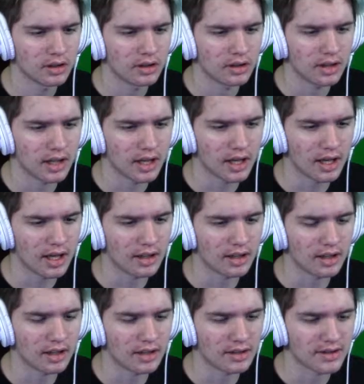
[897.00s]
Yeah,
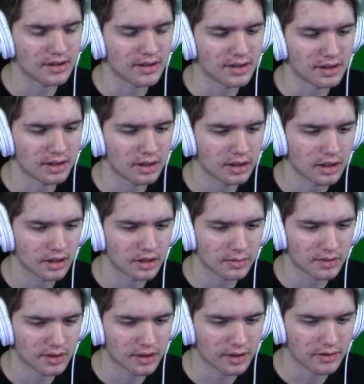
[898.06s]
nice. Got some,
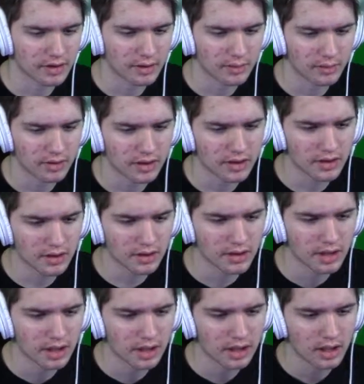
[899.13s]
some research.
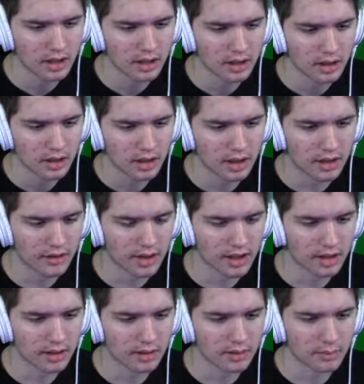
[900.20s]
If I
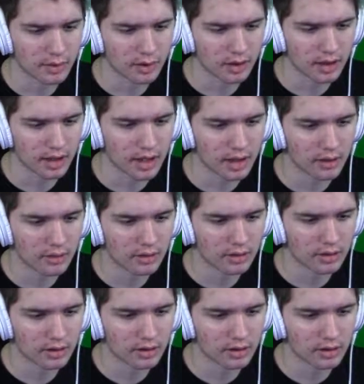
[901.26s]
can pull it out,